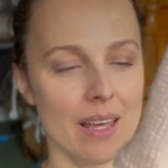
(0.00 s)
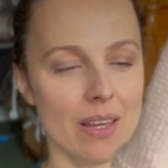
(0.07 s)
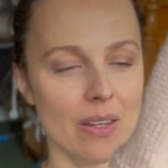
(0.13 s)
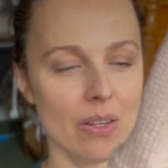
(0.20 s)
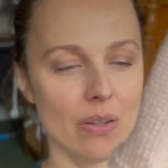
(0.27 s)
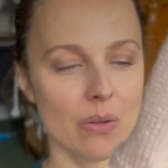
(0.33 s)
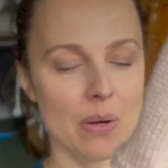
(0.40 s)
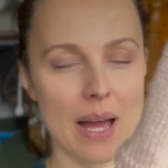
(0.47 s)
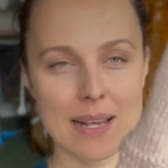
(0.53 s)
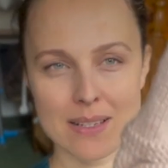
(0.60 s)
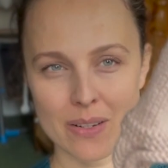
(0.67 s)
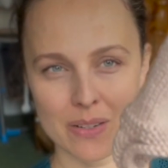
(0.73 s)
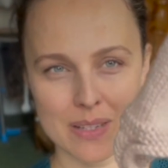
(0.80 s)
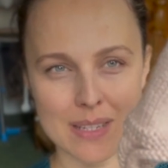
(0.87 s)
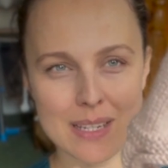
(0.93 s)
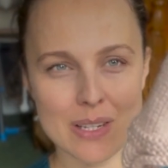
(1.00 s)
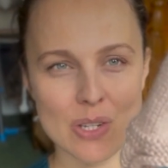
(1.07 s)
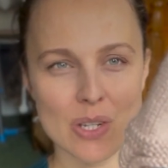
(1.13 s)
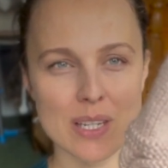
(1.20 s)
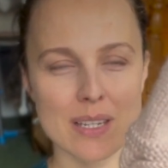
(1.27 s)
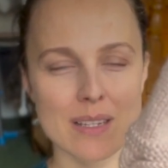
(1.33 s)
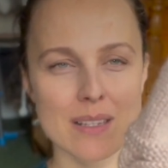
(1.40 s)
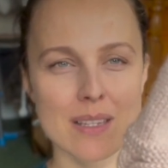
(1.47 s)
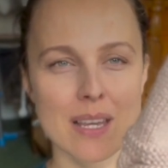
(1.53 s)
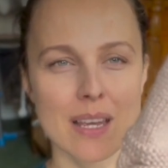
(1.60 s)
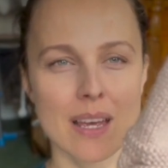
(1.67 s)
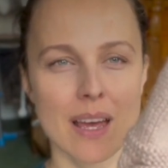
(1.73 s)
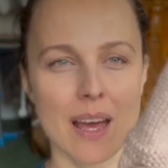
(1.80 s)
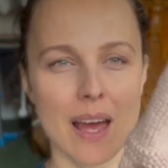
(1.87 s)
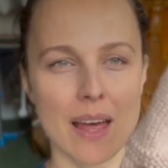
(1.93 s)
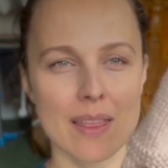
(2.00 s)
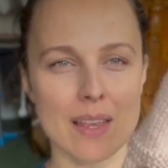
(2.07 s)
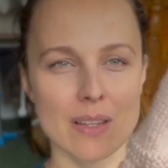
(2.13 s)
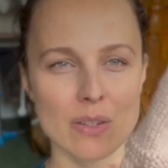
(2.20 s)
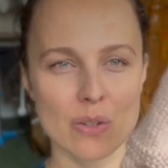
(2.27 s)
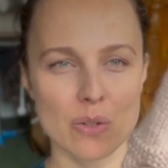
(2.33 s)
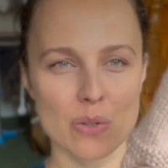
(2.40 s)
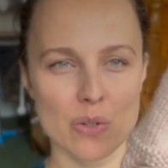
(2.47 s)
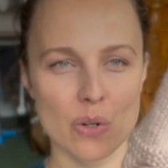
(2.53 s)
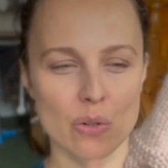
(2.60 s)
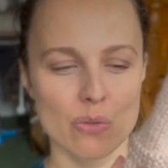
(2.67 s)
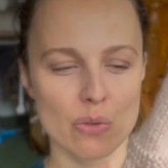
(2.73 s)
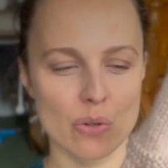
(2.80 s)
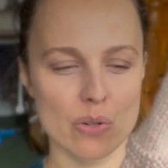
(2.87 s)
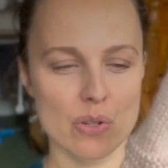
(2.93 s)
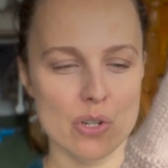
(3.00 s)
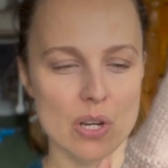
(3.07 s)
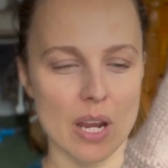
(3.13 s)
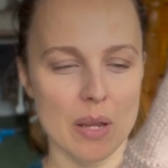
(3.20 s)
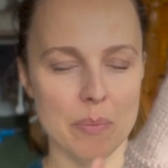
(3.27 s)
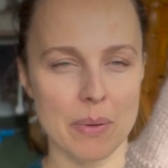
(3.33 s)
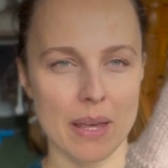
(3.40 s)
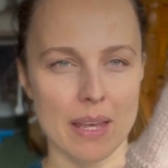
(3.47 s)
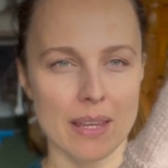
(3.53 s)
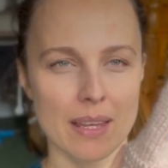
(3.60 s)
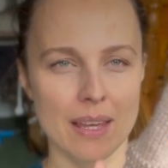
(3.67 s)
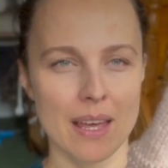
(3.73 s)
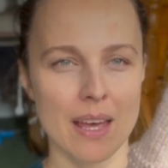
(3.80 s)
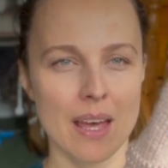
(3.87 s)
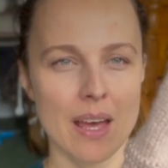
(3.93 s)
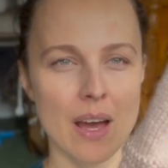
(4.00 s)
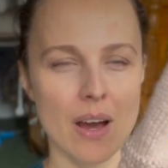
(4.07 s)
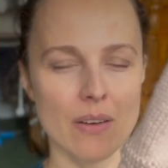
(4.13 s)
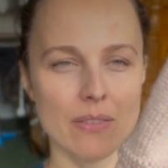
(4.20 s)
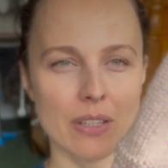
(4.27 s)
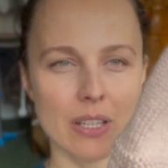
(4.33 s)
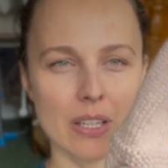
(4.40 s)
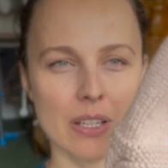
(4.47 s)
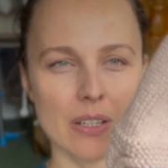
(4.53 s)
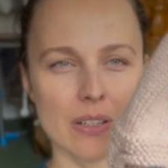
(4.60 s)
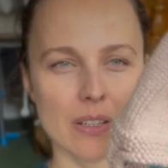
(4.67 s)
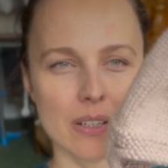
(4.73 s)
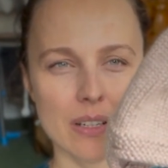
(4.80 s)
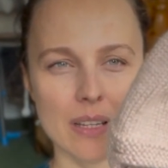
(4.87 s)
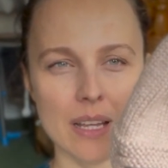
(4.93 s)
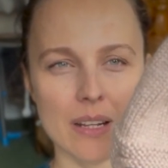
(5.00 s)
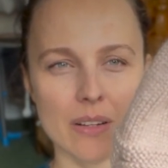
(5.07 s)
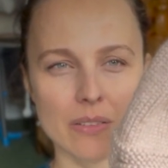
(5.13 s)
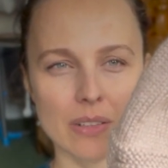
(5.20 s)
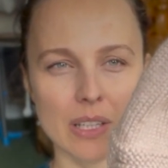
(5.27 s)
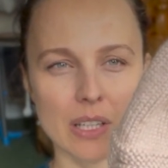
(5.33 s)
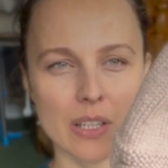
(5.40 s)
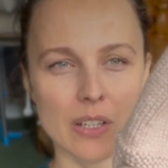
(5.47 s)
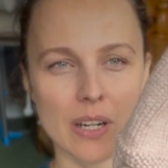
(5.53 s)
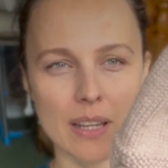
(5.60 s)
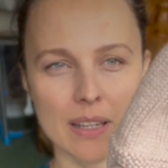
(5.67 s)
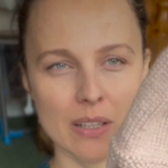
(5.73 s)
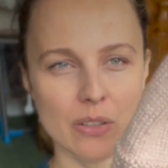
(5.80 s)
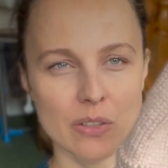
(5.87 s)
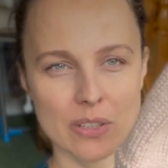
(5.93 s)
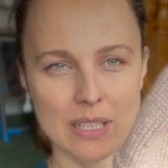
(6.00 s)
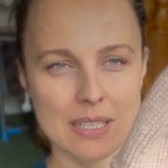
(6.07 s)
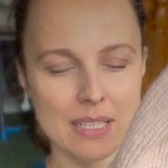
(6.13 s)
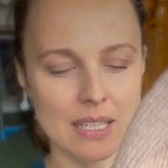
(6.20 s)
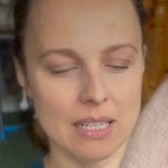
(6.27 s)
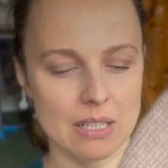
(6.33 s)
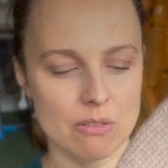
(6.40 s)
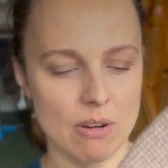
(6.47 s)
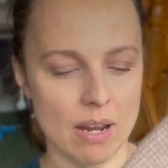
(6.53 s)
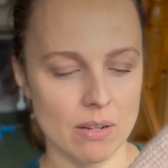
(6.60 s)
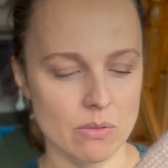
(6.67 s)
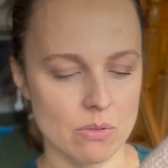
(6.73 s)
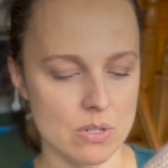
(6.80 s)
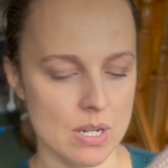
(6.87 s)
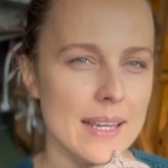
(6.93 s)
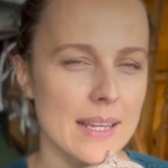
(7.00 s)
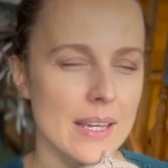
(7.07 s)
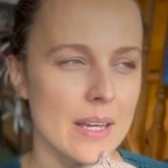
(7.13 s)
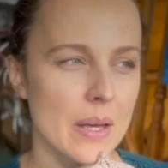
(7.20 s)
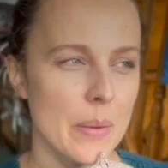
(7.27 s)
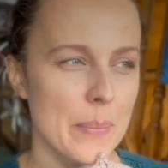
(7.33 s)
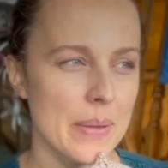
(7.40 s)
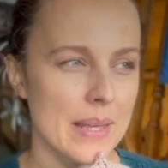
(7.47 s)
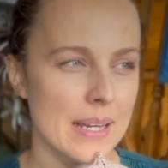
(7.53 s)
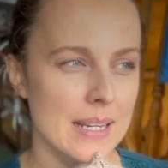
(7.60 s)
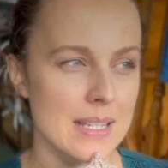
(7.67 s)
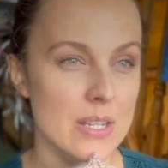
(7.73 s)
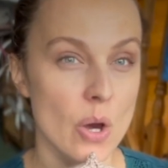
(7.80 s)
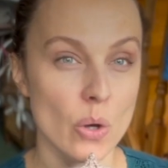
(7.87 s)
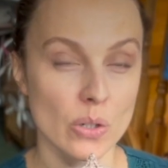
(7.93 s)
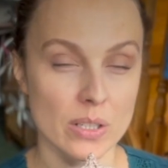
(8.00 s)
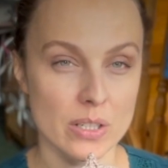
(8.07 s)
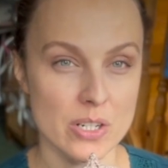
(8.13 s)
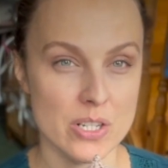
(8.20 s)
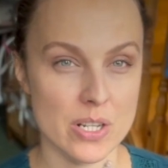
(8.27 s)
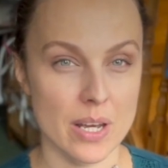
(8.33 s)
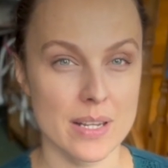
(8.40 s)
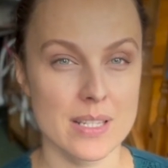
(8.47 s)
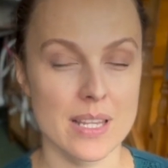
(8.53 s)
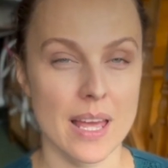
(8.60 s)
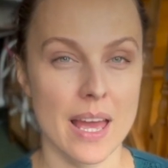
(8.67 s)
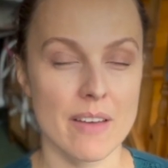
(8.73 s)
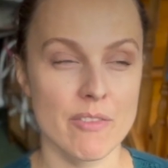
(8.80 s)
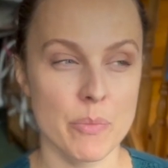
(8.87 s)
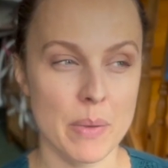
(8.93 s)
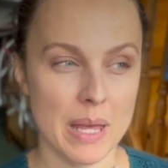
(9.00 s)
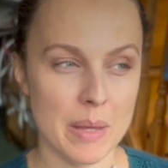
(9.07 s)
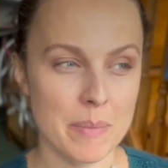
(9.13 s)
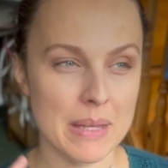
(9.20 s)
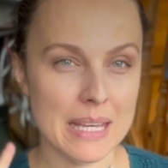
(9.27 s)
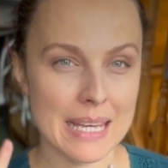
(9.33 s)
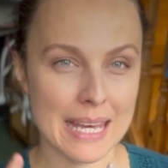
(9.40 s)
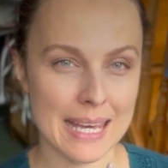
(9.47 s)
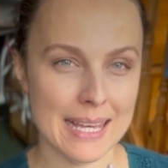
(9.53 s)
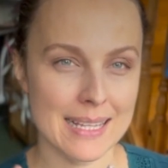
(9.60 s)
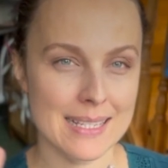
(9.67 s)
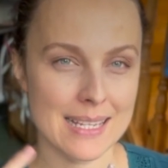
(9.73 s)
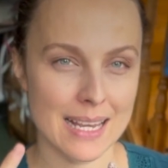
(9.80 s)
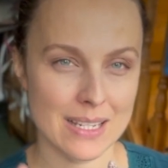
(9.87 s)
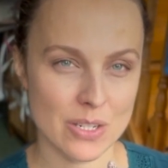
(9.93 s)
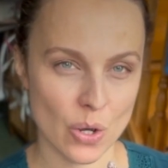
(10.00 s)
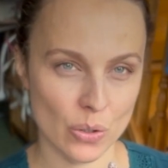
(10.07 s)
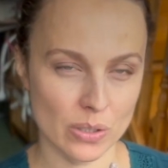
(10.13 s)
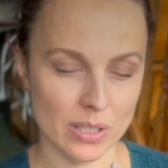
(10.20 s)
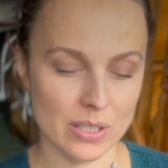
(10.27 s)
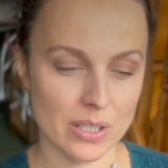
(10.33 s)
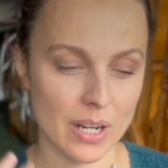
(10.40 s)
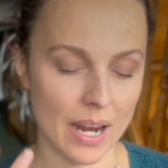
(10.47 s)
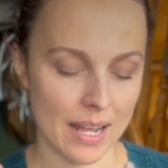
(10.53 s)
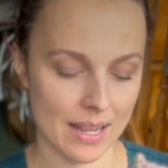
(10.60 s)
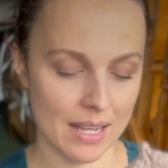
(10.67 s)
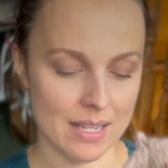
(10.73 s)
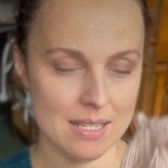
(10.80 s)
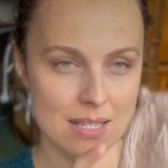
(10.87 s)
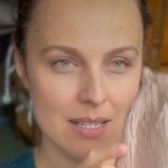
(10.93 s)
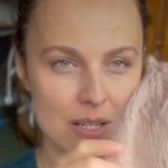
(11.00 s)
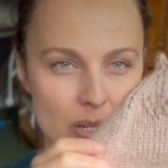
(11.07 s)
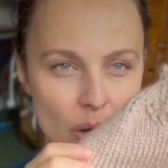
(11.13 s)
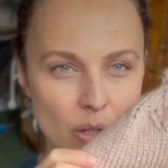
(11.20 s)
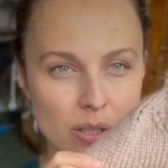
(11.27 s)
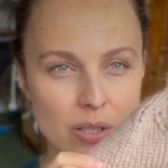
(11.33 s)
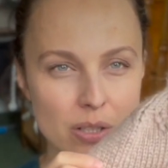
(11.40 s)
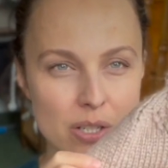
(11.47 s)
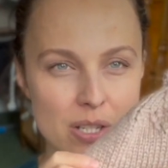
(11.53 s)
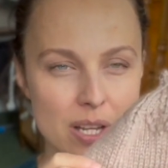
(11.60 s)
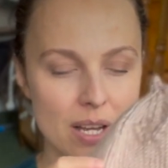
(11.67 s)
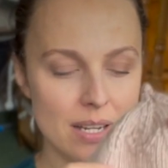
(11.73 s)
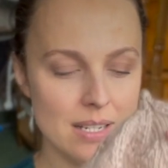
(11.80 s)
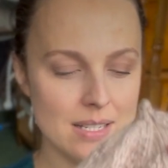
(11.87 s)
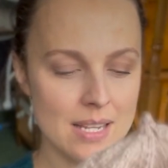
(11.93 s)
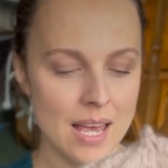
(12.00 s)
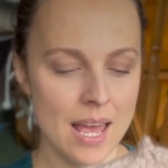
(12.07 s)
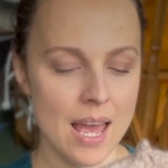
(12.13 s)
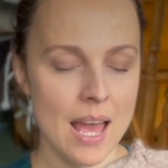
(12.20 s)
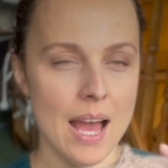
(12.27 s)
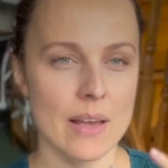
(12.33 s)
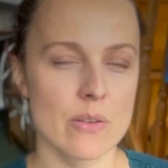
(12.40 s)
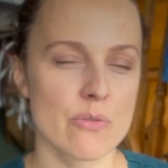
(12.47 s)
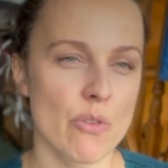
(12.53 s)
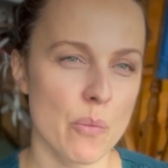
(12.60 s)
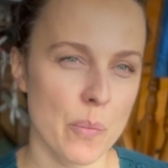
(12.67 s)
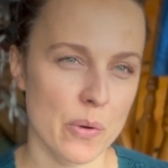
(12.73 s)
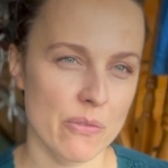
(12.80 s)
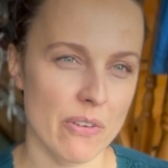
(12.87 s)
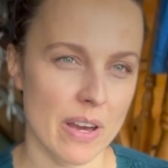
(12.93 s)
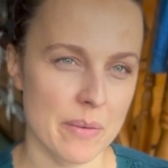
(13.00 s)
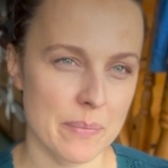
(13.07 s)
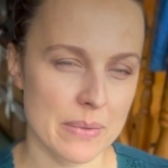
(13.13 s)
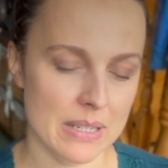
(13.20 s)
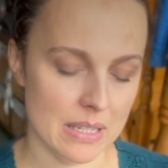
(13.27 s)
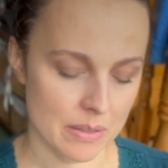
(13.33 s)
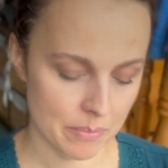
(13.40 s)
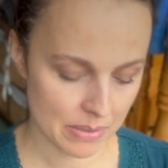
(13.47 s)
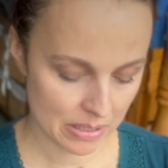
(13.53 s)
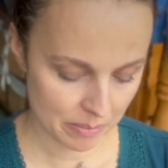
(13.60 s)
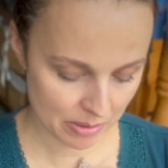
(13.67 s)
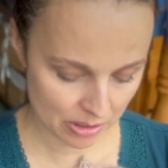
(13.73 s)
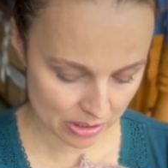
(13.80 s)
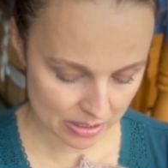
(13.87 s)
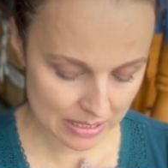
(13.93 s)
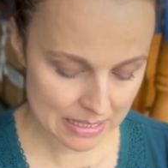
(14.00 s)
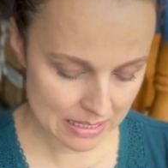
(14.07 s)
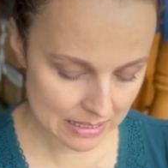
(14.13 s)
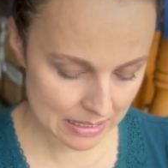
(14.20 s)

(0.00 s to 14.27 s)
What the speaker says: you cast on stitches and then you do short row shaping over here, and then you're knitting it around. They pick toddler size. They have a baby, kids, and toddler, and this is a toddler size. I use 4.5 millimeter knitting